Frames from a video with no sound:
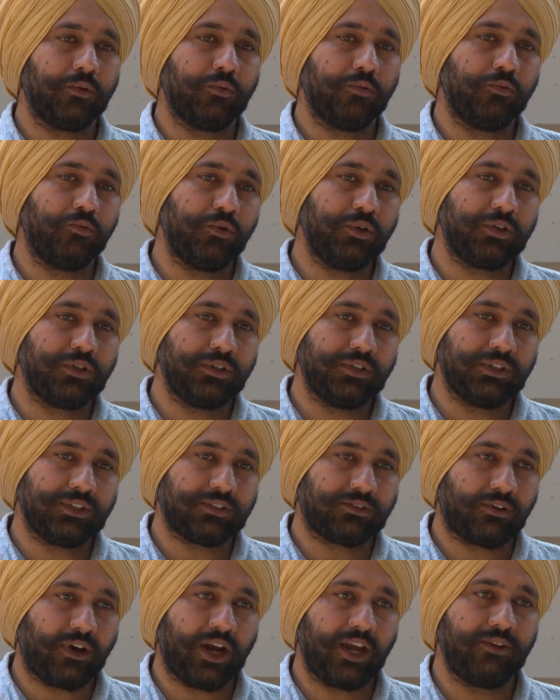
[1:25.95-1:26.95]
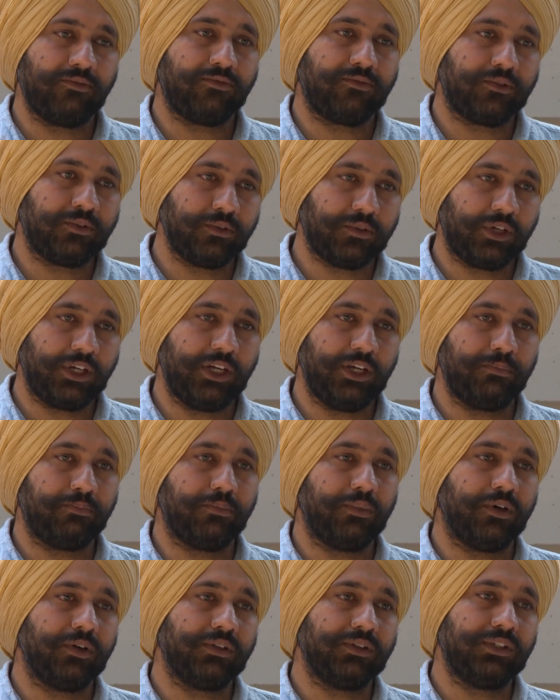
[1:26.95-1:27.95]
We should strive to keep
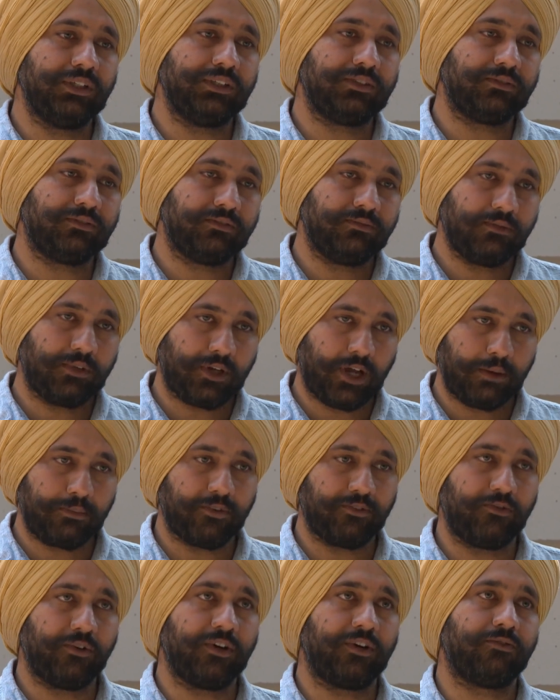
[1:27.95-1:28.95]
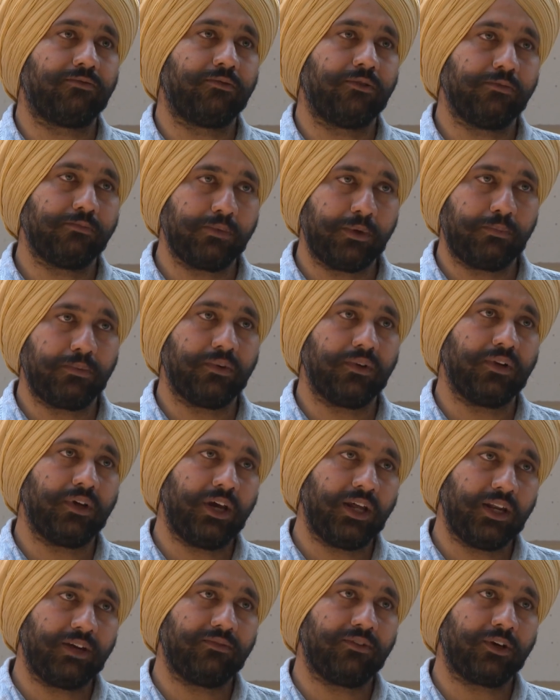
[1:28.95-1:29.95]
uh, these type of wonderful people
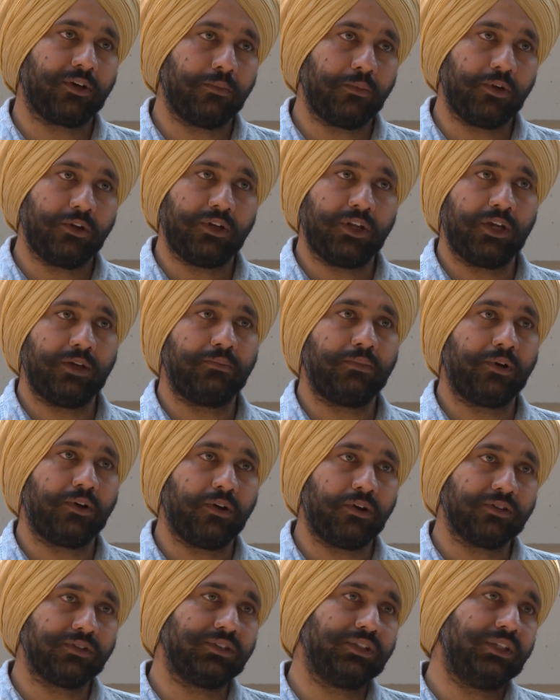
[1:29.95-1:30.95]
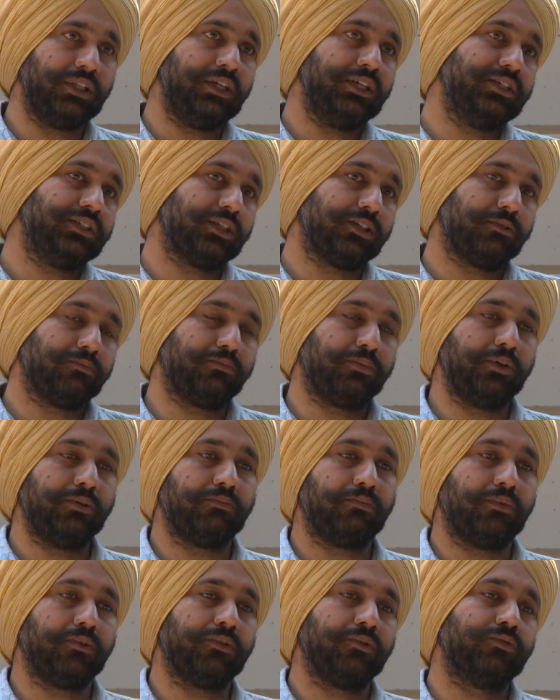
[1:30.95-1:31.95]
in our community because these are the
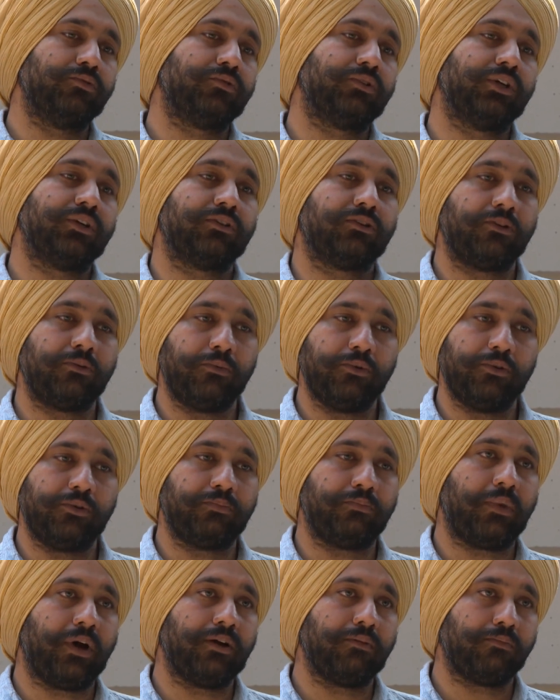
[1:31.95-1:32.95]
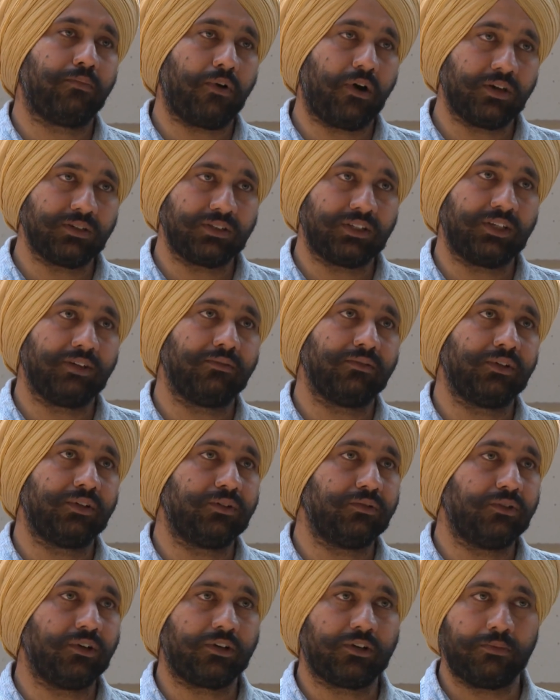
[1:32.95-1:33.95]
people who contribute positively
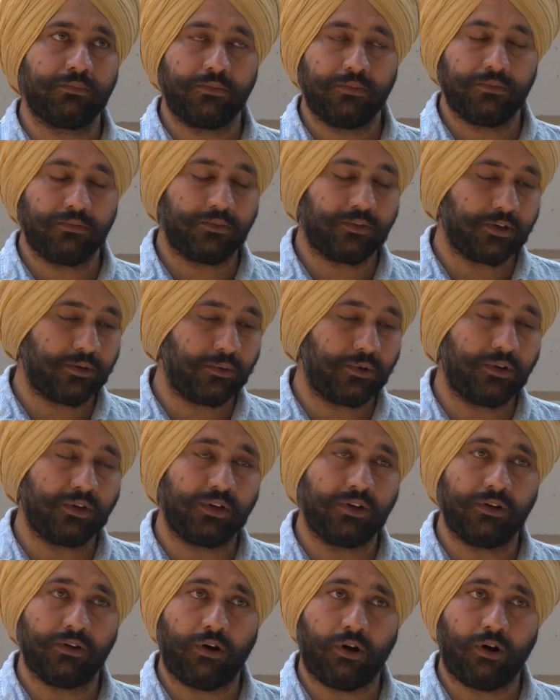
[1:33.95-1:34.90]
to the com community